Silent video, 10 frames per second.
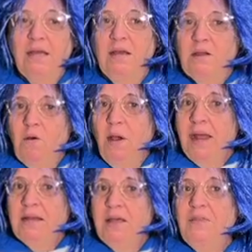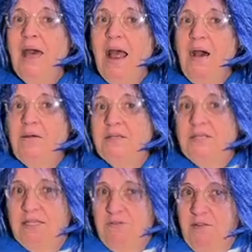Go ahead and get that out because
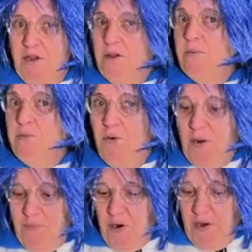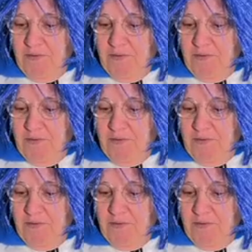that's a very important part of